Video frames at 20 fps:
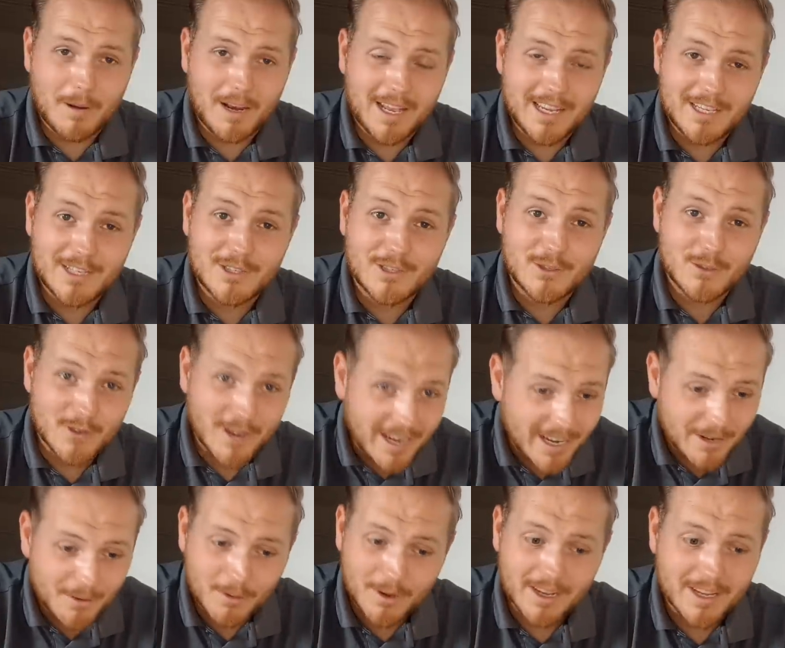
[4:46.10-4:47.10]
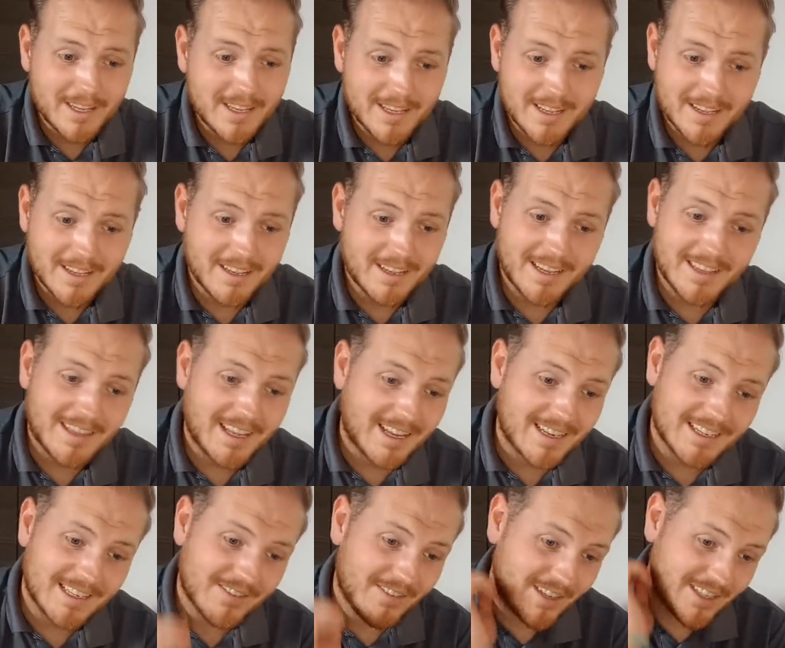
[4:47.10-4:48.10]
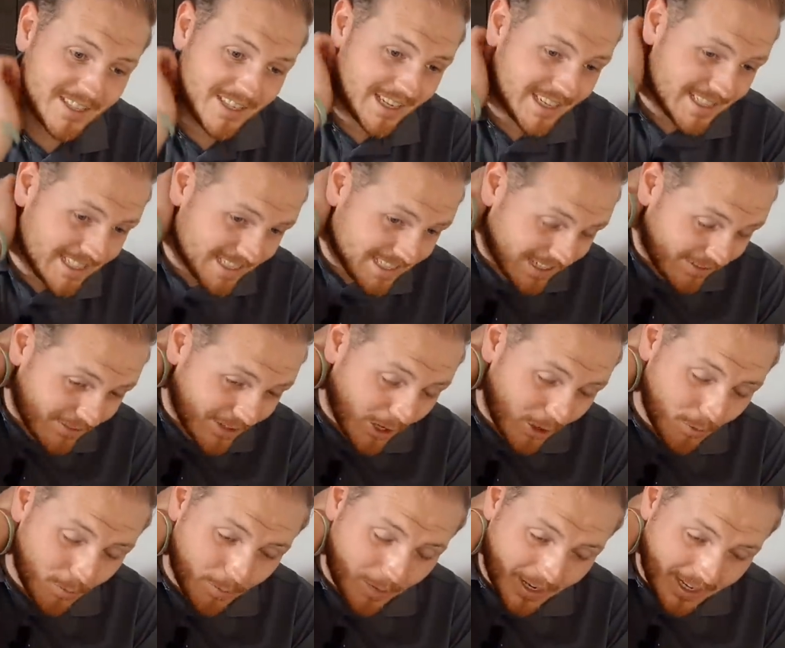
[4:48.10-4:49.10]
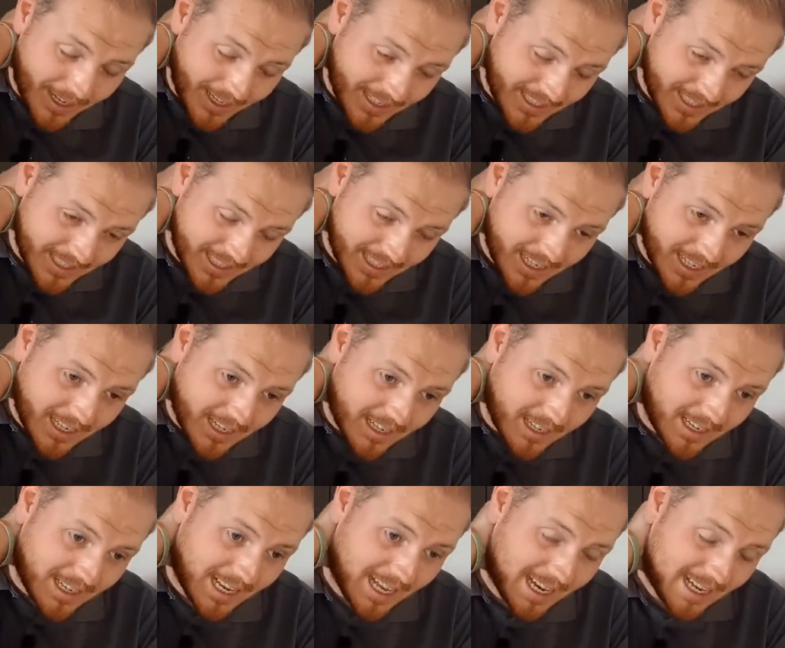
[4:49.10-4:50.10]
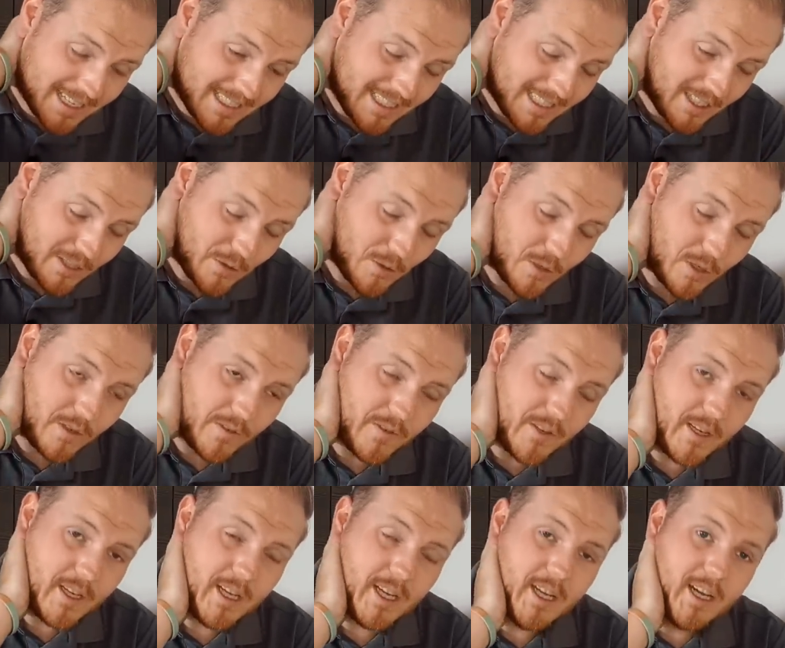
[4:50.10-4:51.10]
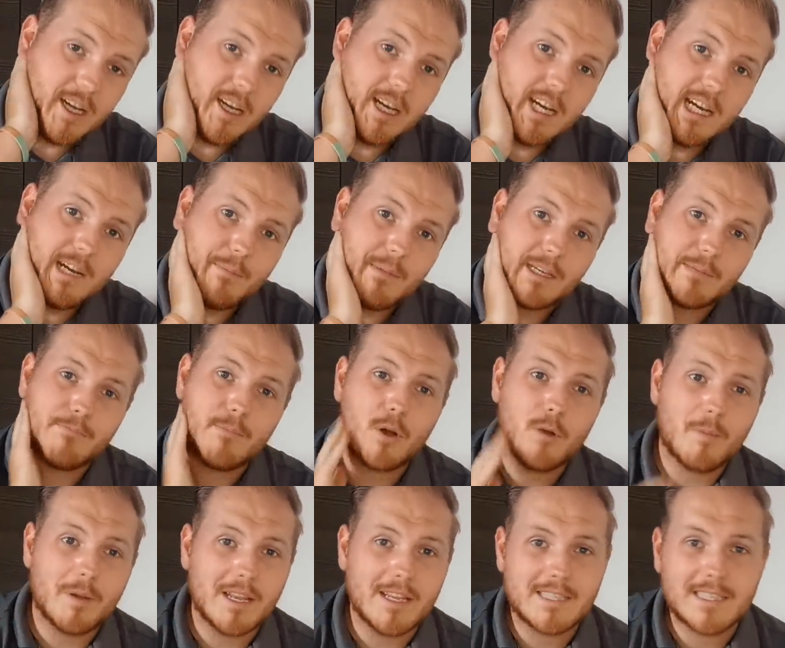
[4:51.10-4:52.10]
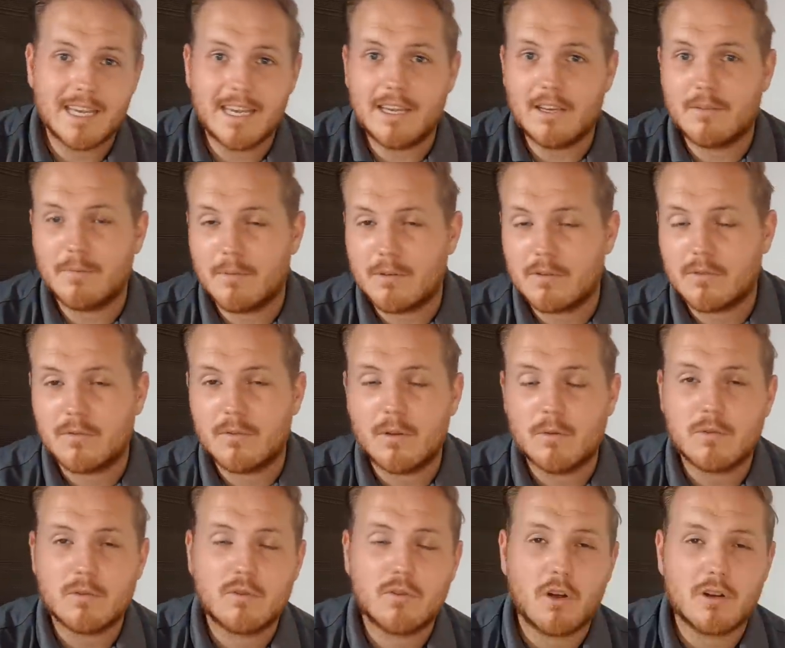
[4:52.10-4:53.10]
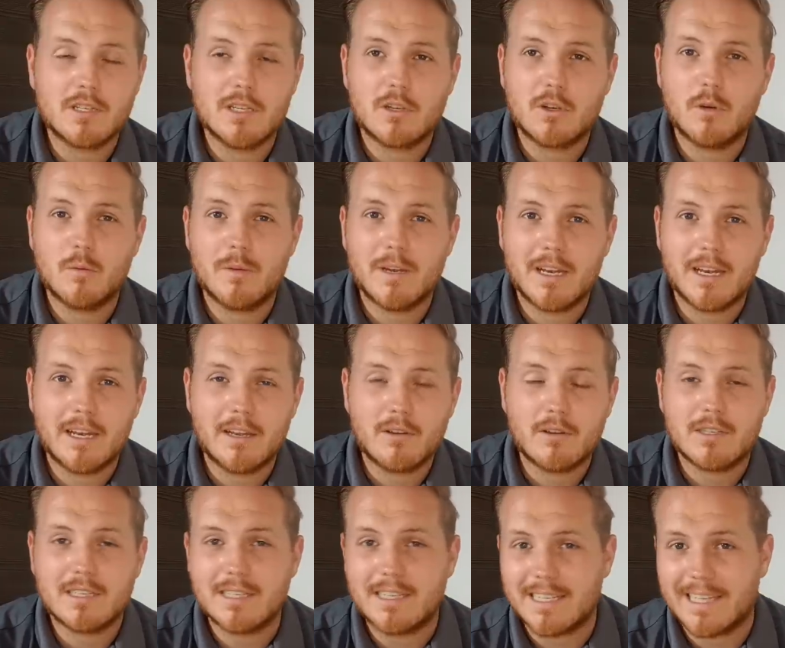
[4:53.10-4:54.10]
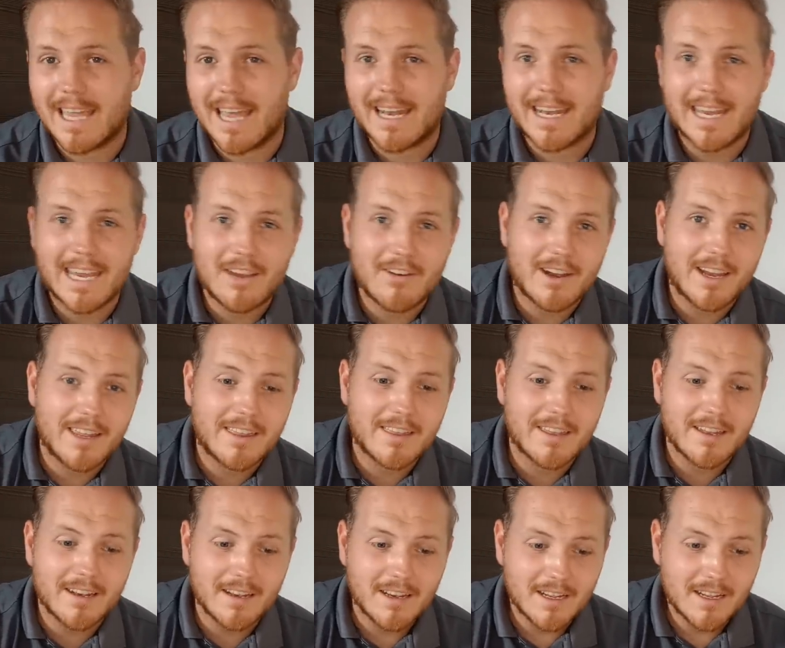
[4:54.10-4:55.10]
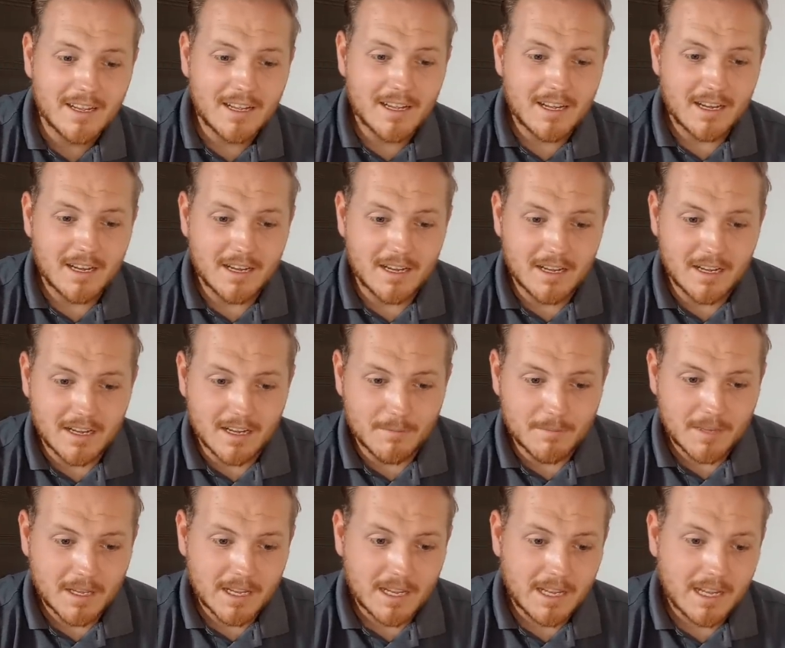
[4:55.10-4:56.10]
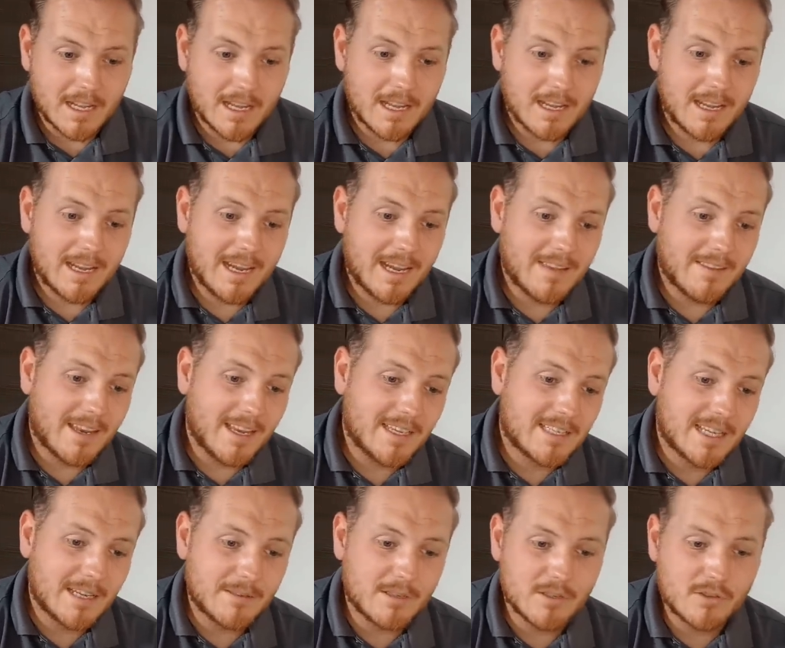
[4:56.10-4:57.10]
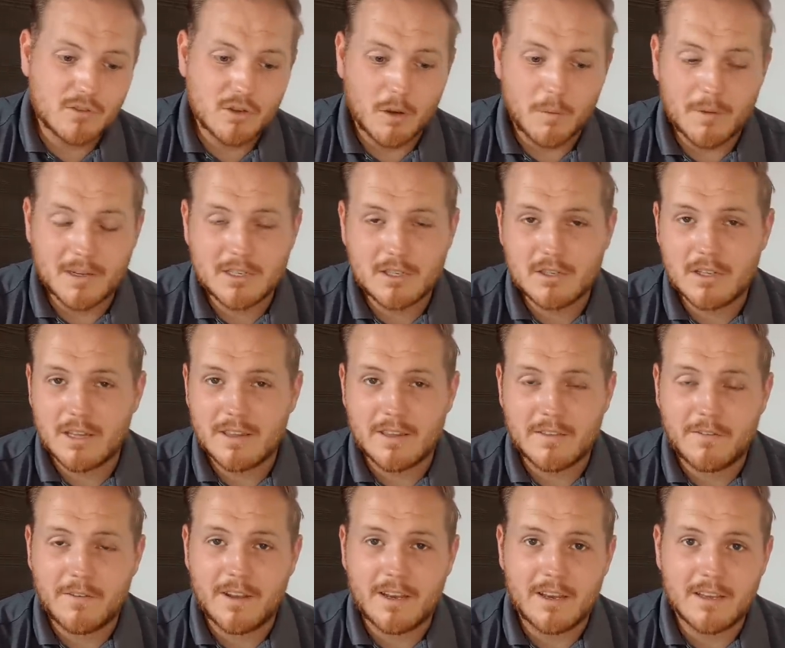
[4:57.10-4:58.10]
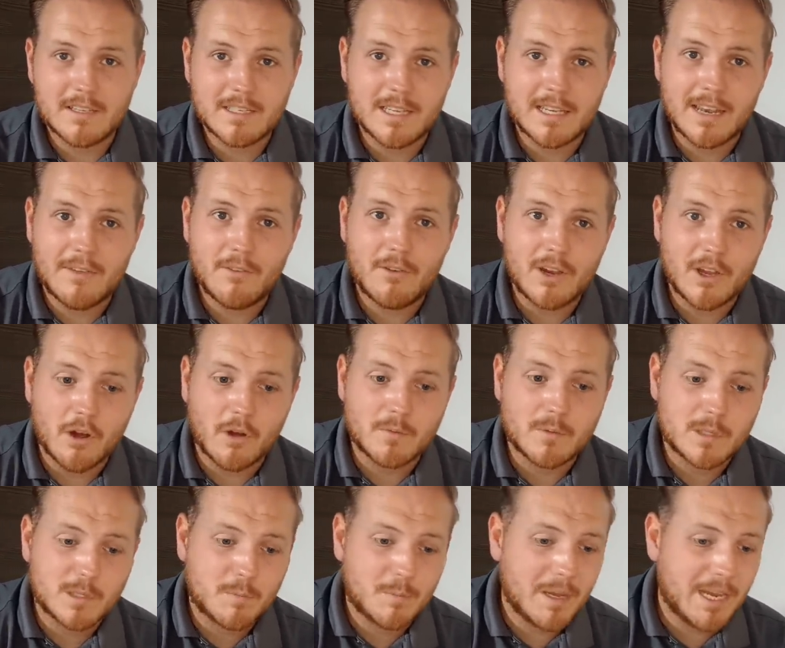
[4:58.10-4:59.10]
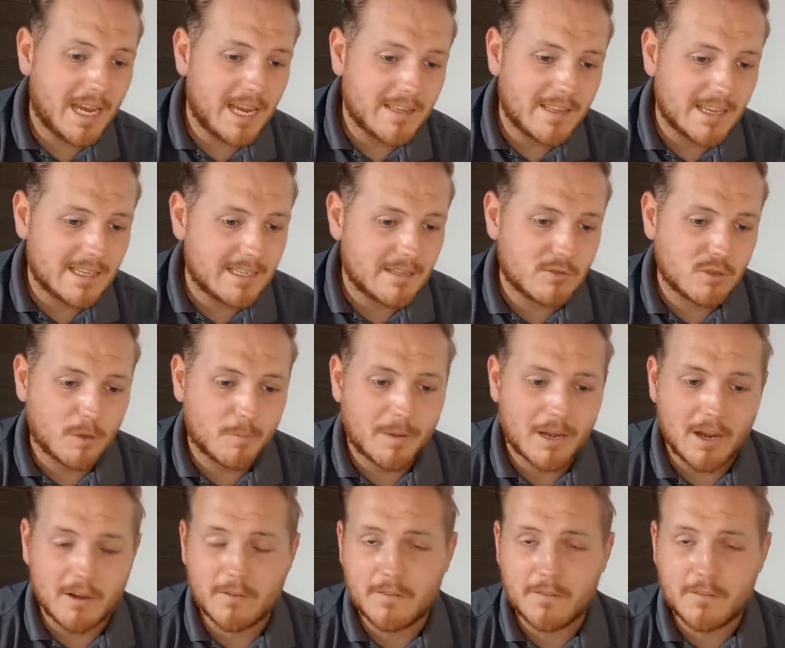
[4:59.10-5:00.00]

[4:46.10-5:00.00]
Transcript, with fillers: of place straight away uh, in that division. He seemed to have no pace, lacked his sort of um, his mobility, his, crosses coming in, he could seem to get near anything. Um, and then he seemed to drop his the fitness, he then really got up to speed, then he seemed to drop out